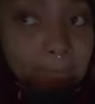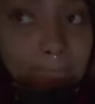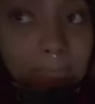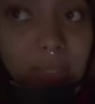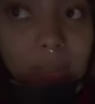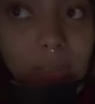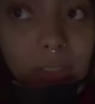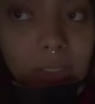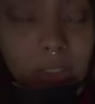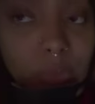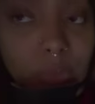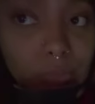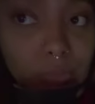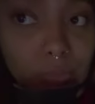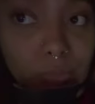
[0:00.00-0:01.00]
But
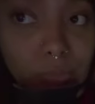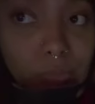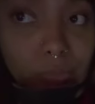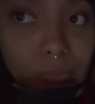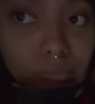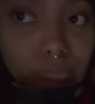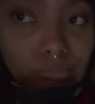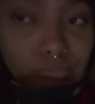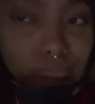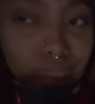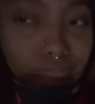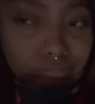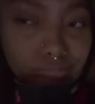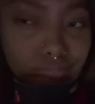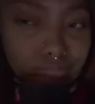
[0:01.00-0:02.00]
anywho,
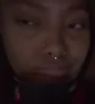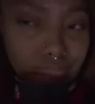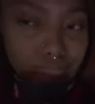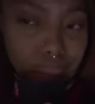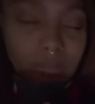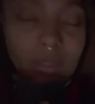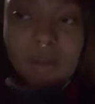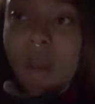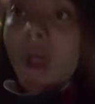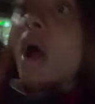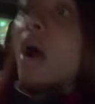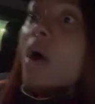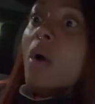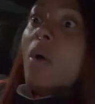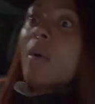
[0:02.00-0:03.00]
oh